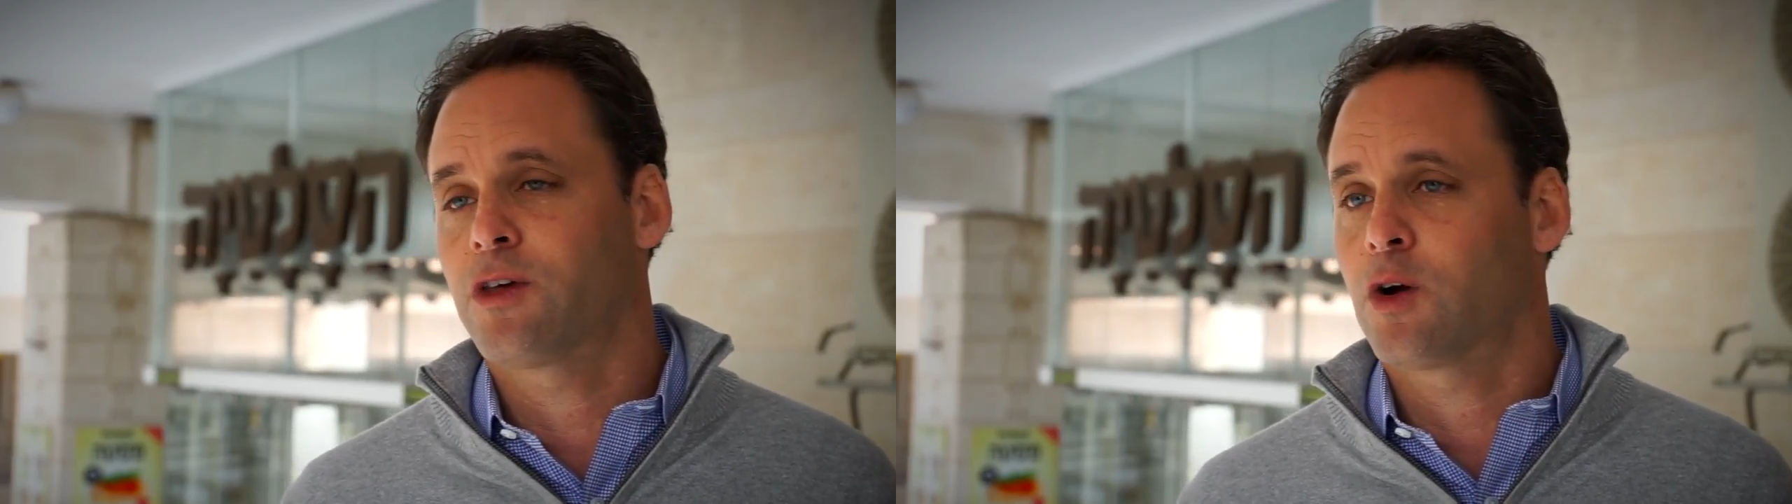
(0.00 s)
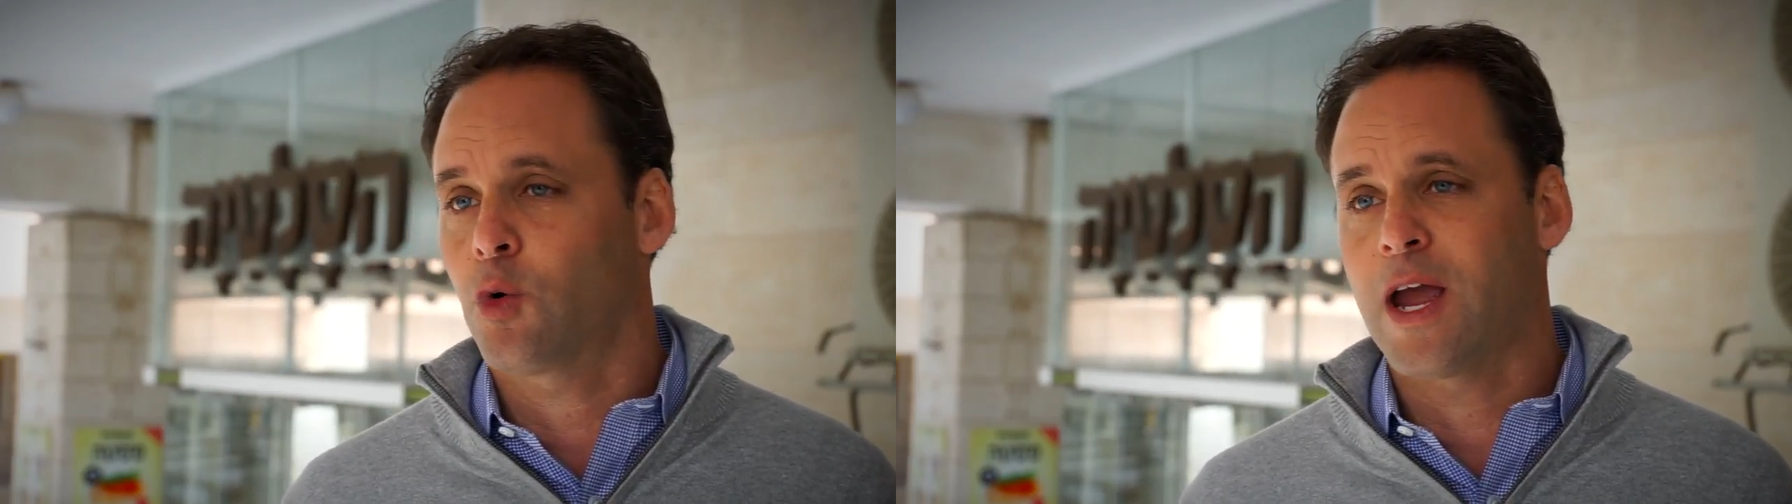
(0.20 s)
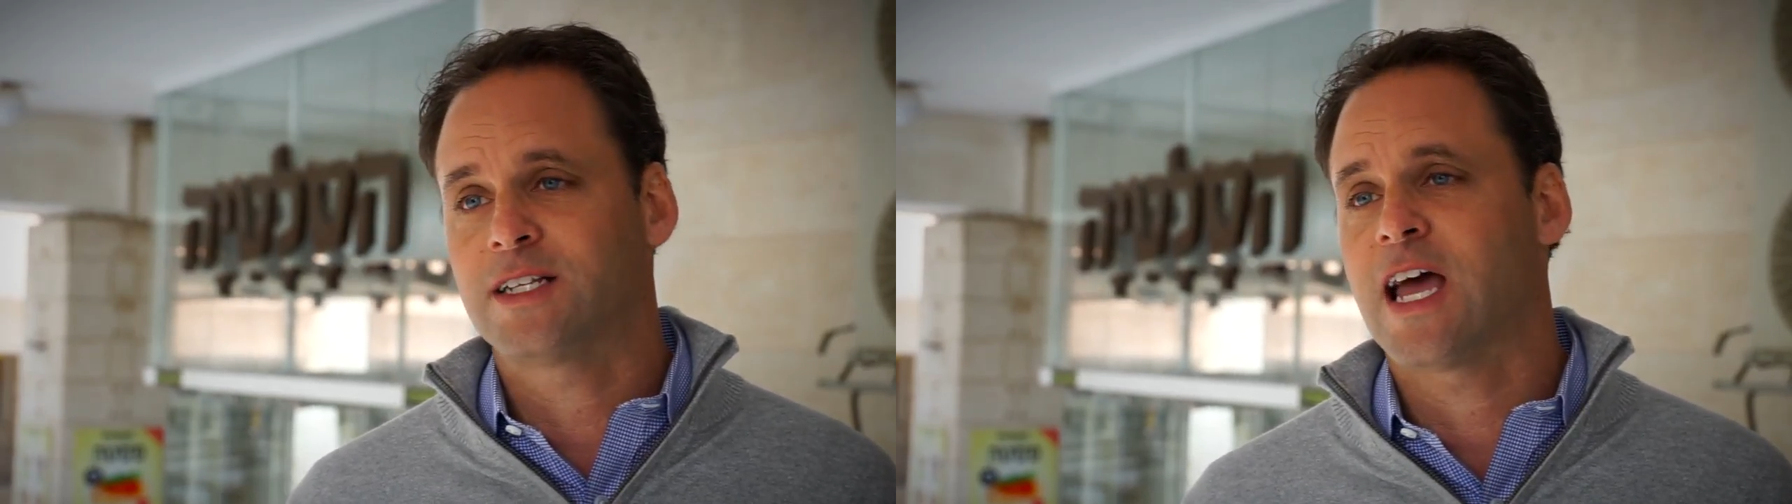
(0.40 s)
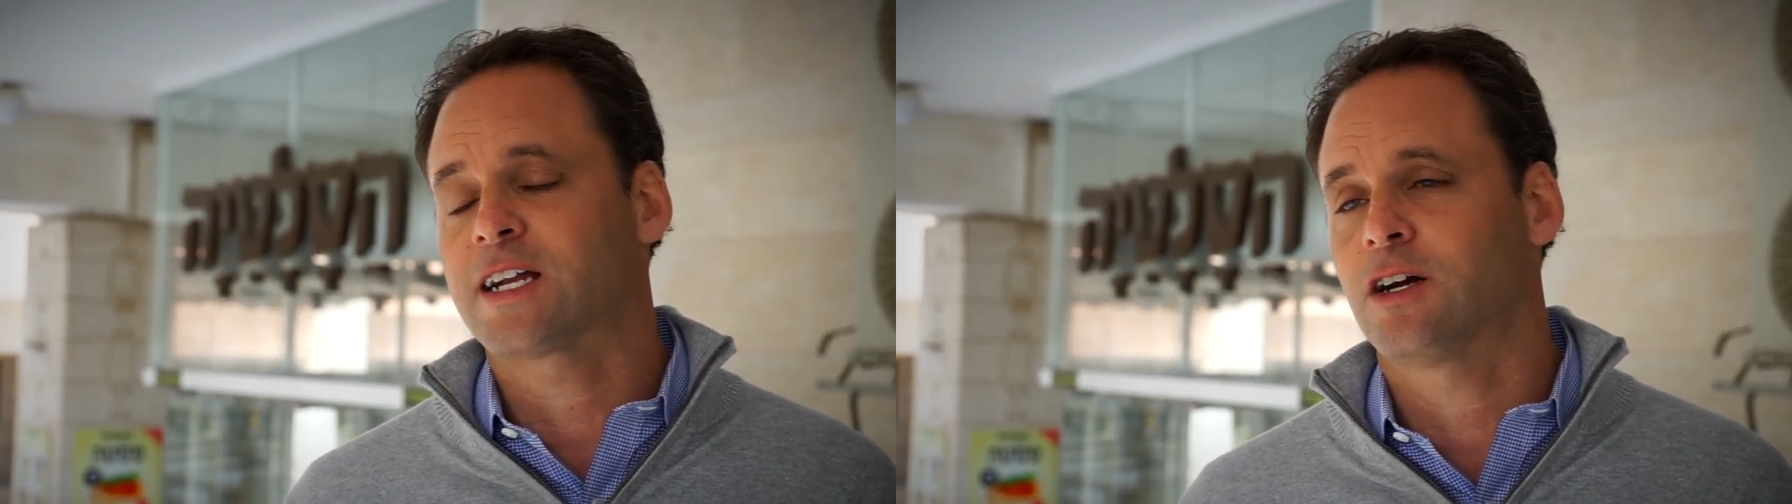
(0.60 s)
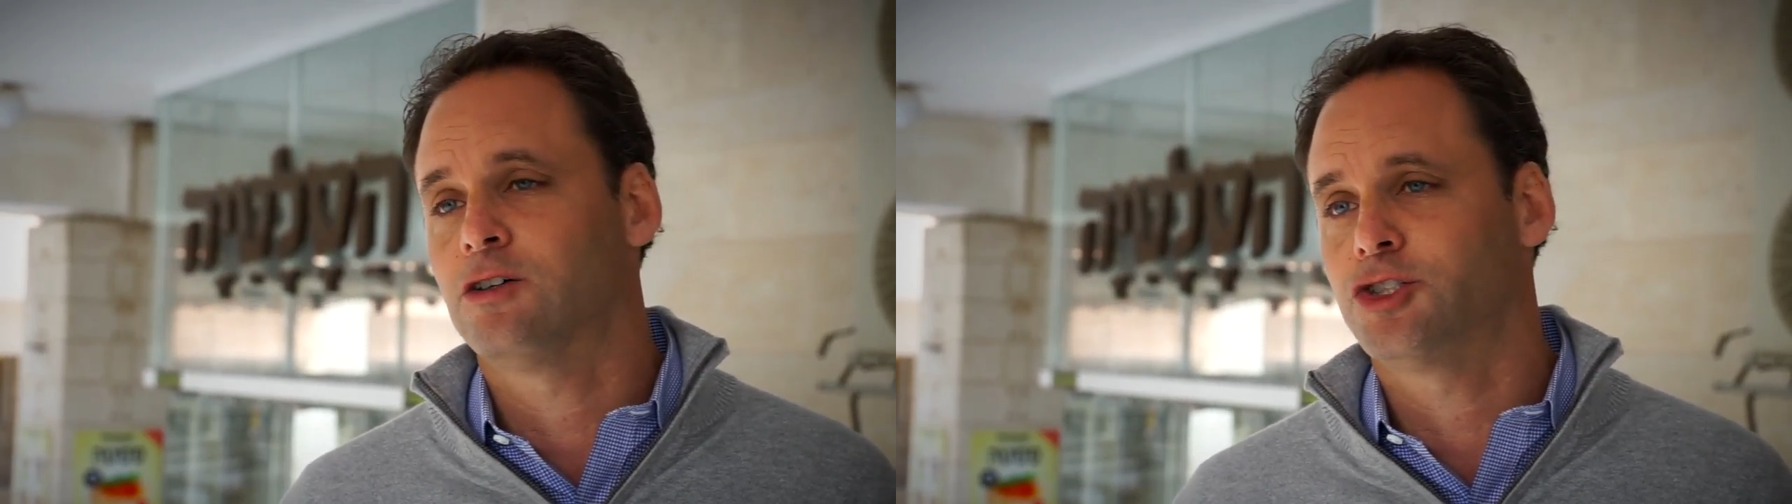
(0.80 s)
great
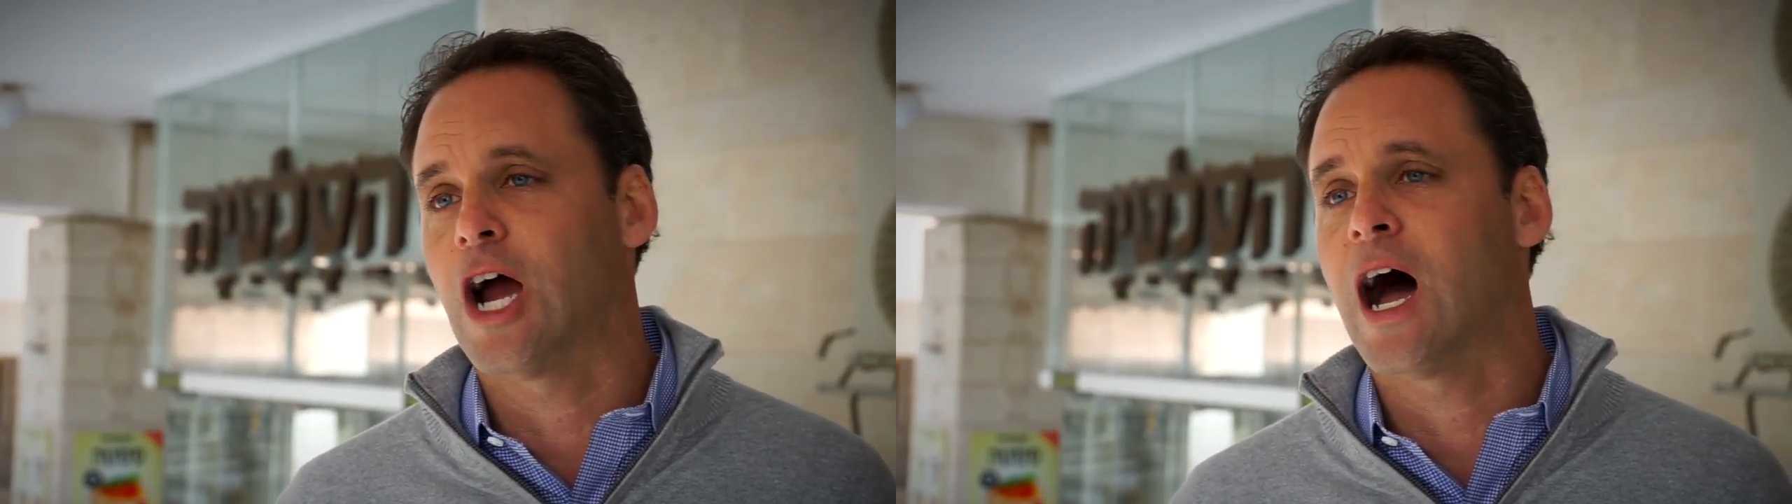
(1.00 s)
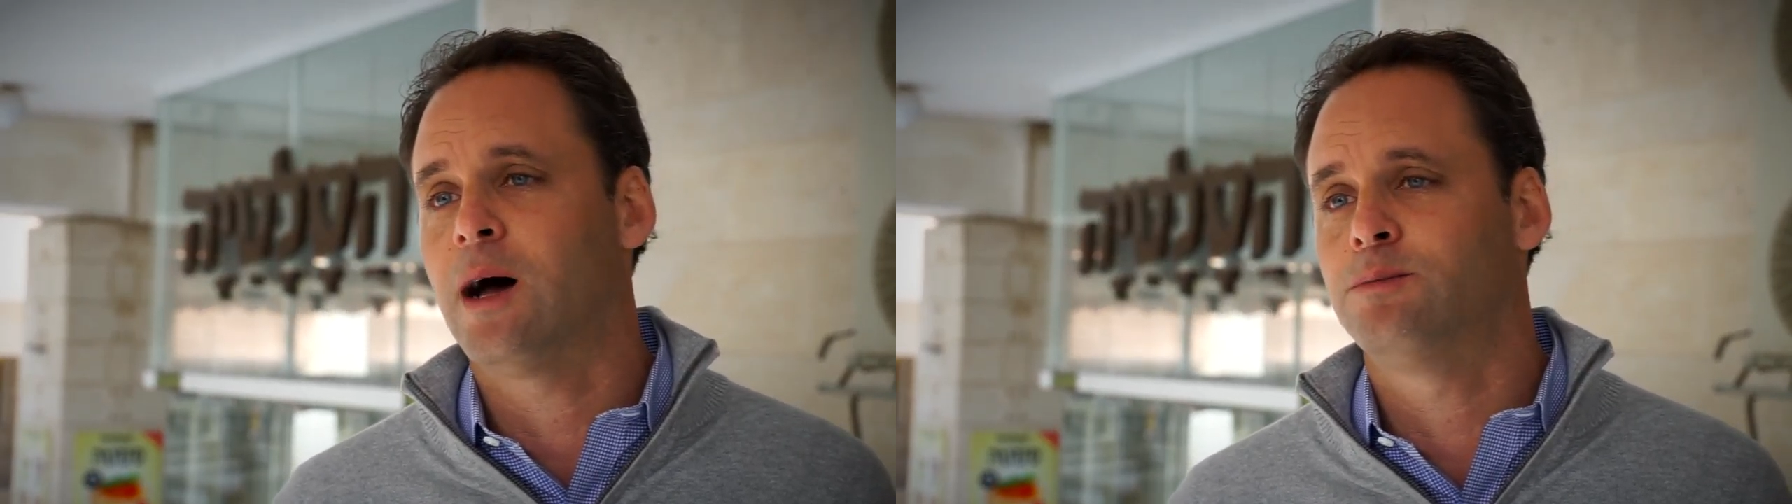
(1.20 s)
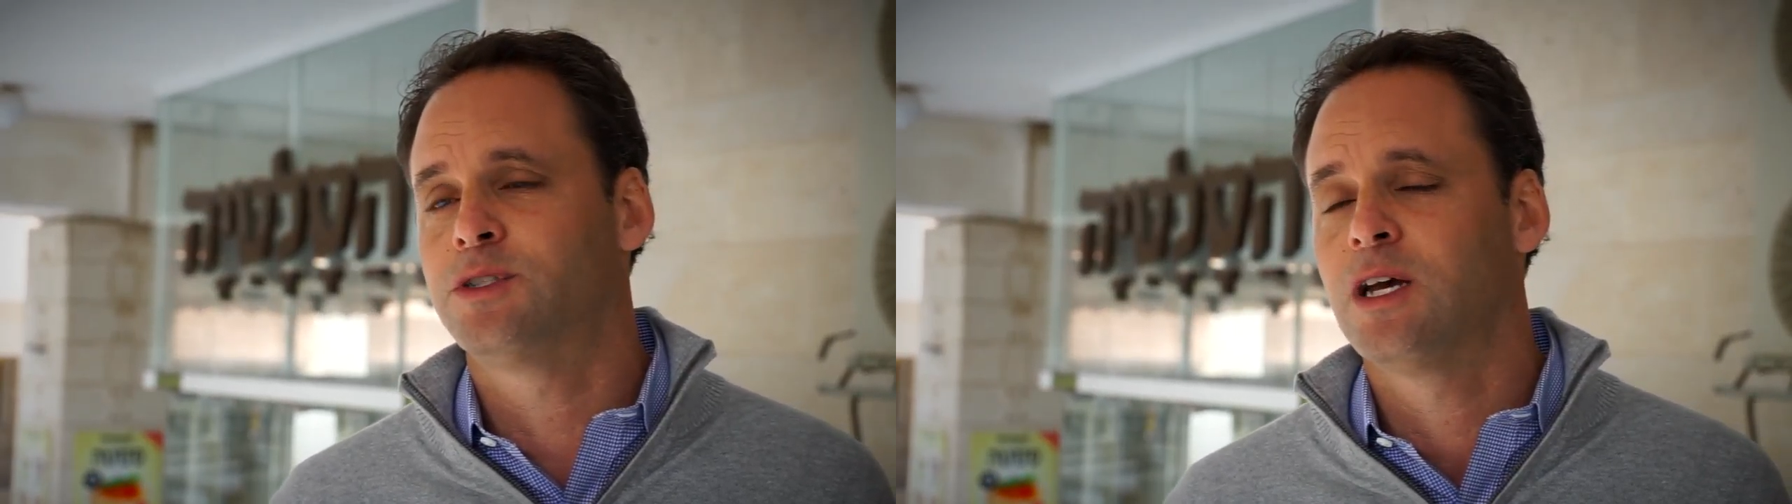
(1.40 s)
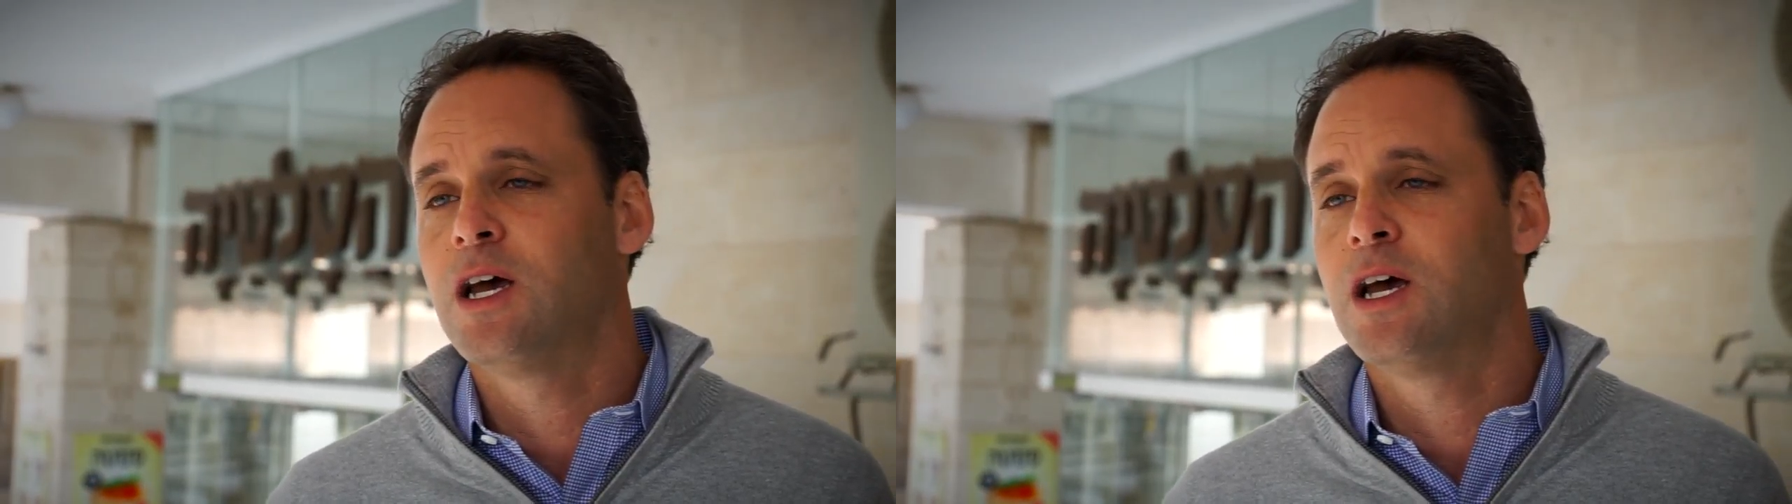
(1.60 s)
technical jobs,